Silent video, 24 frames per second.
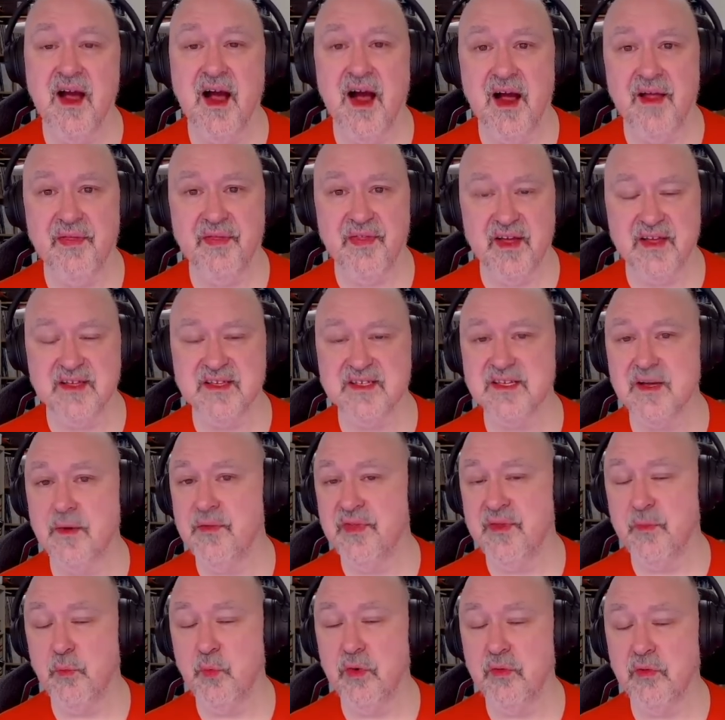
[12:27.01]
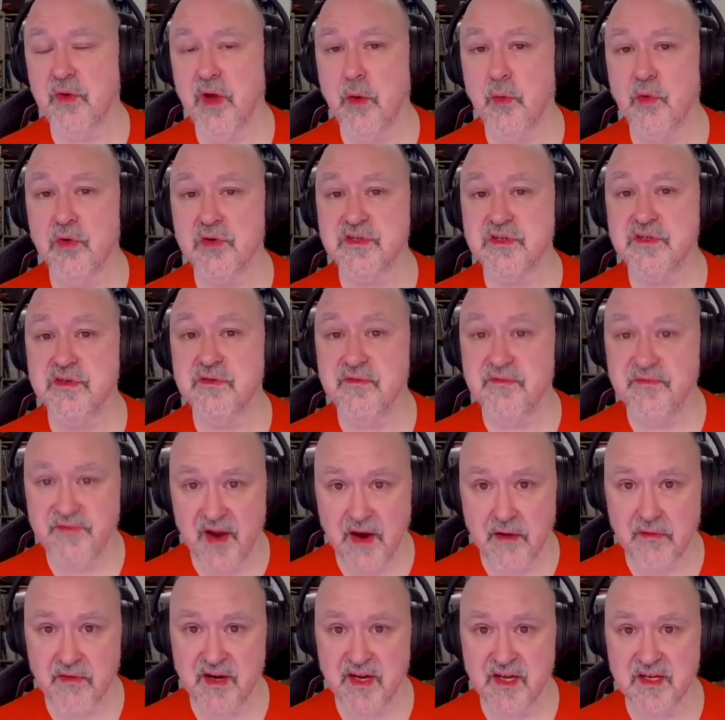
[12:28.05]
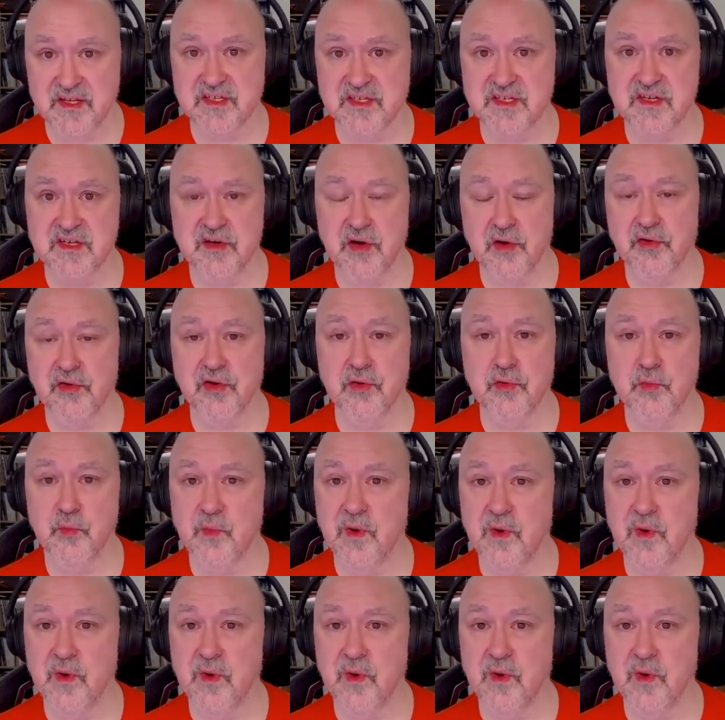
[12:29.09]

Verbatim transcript: And then so, we'll go on to variant Sudoku.